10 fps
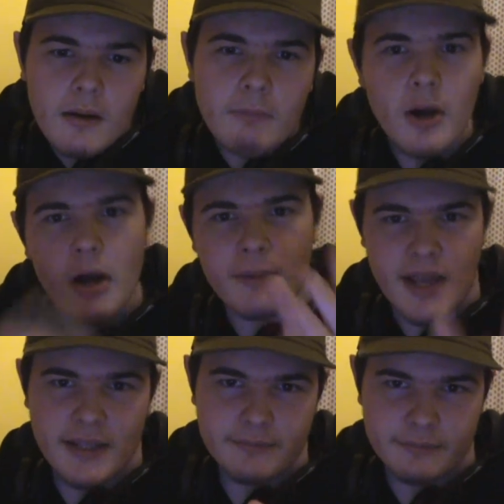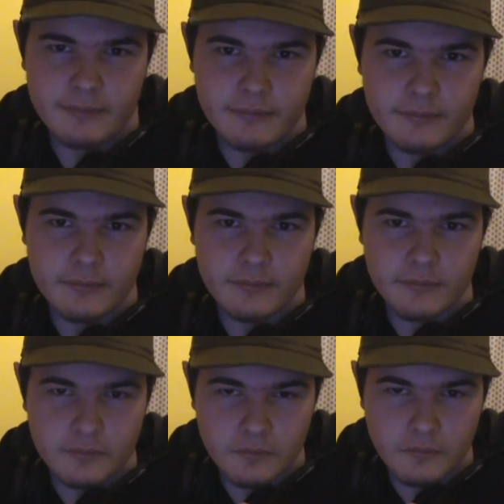Bottom line.
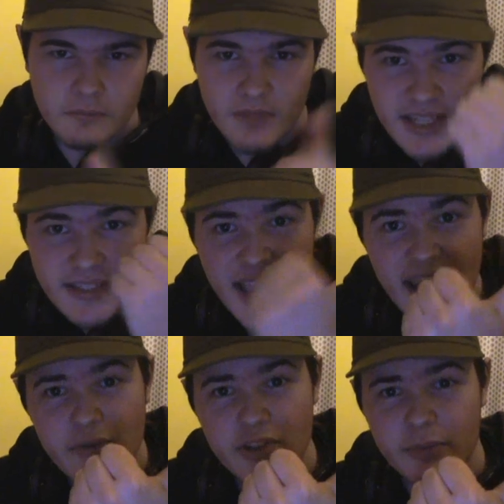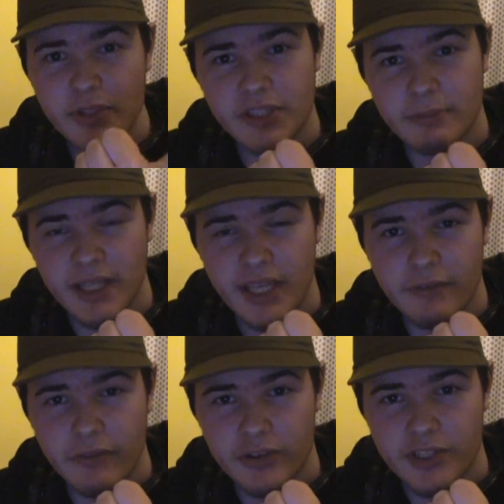Take responsibility
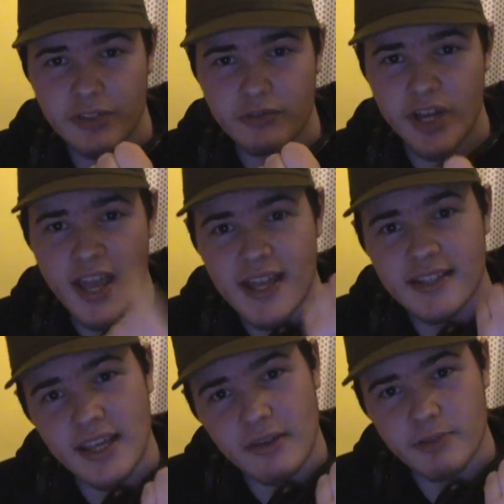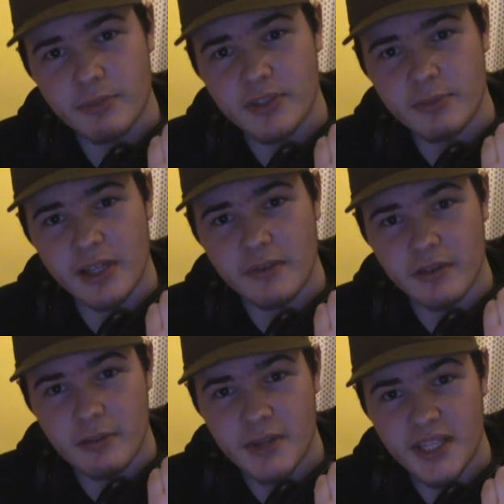for your children. Take responsibility
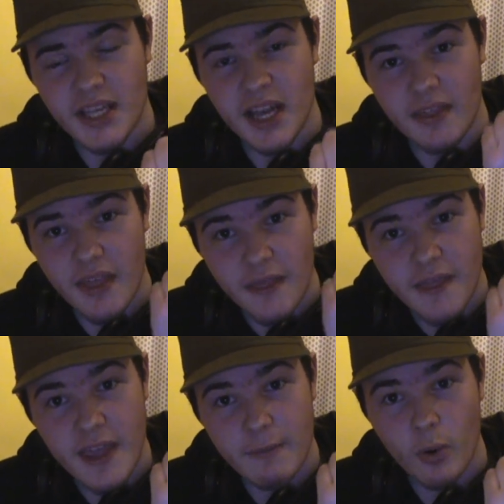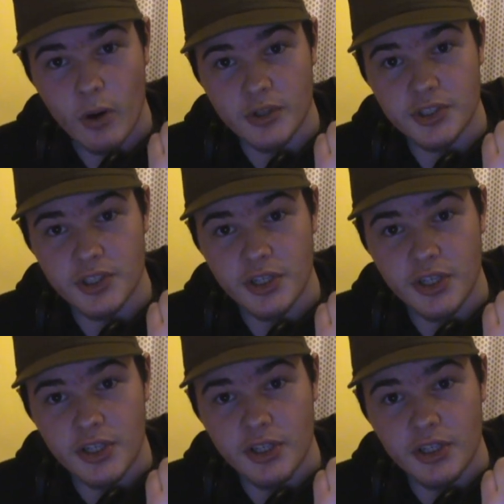from the media that they watch.
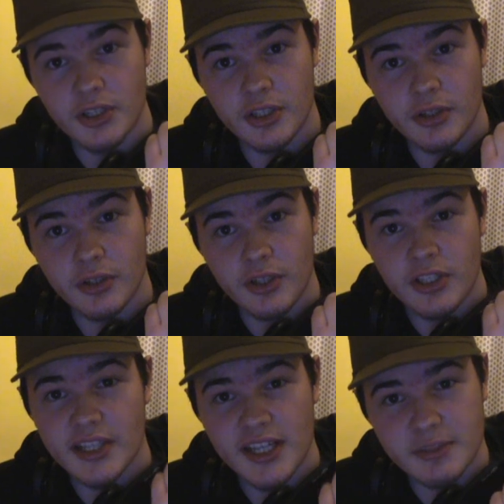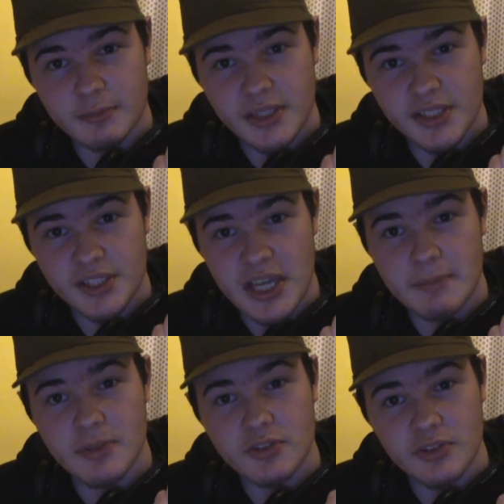You know? You catch them playing these
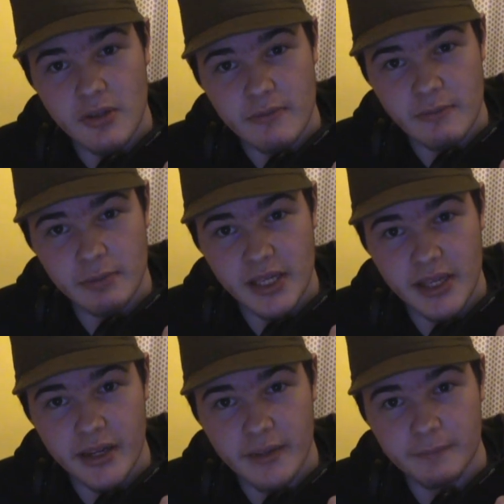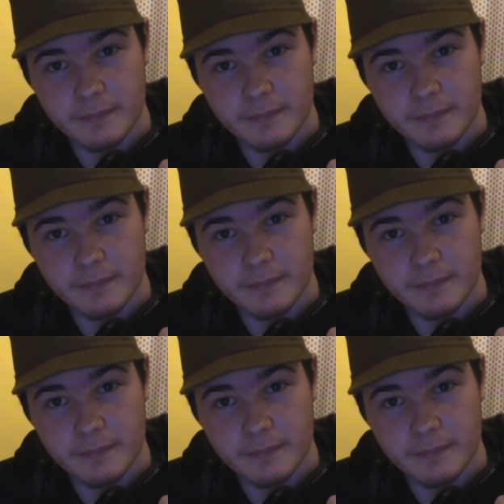games, stop them from playing it.